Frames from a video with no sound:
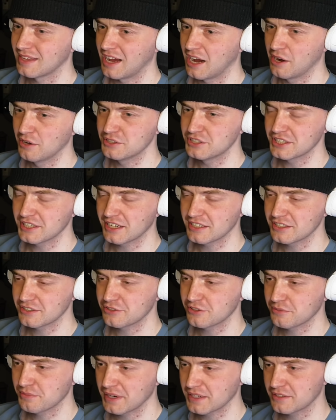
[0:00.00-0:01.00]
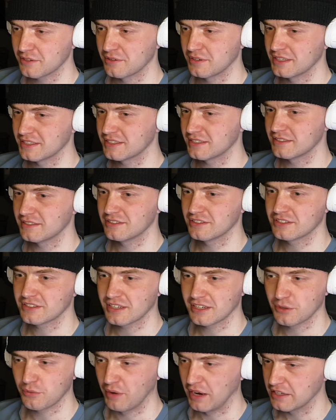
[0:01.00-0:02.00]
How is he gonna turn back though? Is he just
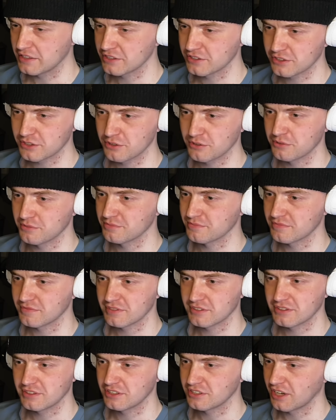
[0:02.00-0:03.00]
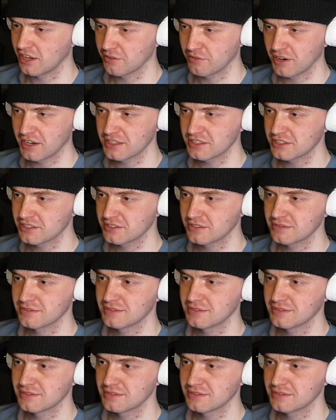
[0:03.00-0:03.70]
gonna wait until the sunrise?